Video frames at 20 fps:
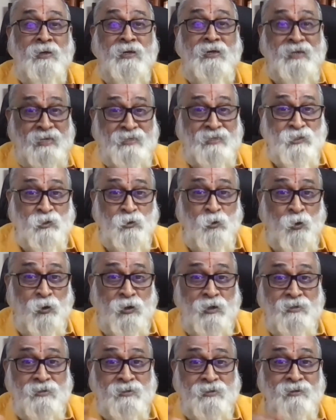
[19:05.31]
he doesn't know
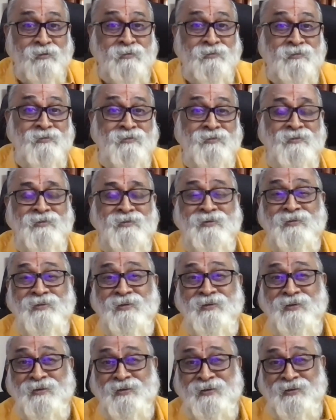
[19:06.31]
anything.
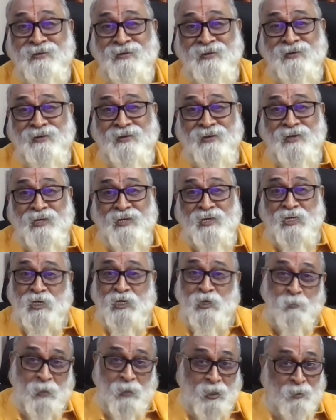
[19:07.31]

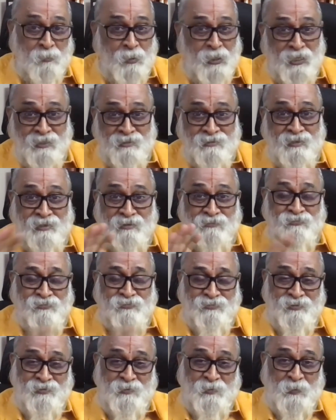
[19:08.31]
He may be a
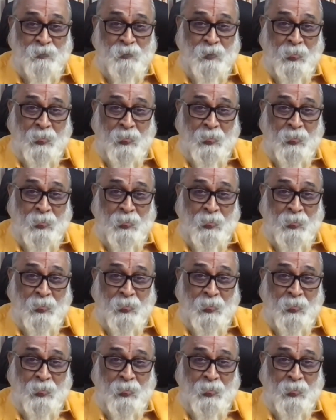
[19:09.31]
thief.